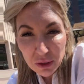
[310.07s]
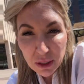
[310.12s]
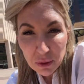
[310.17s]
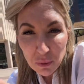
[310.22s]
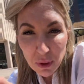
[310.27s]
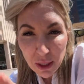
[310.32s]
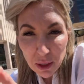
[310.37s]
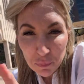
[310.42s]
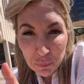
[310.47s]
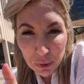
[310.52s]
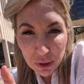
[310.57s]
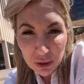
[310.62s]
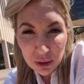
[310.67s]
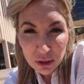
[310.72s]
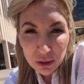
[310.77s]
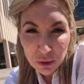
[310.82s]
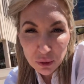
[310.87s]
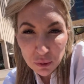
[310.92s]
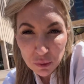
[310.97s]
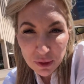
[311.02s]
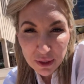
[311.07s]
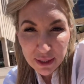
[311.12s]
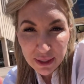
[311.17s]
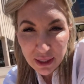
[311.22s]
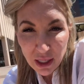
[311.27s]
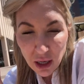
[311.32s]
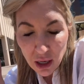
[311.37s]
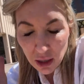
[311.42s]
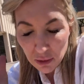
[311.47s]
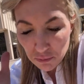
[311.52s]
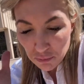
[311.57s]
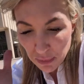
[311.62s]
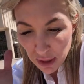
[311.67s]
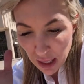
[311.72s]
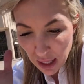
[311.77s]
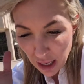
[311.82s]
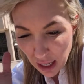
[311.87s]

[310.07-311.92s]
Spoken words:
They want to preclude some.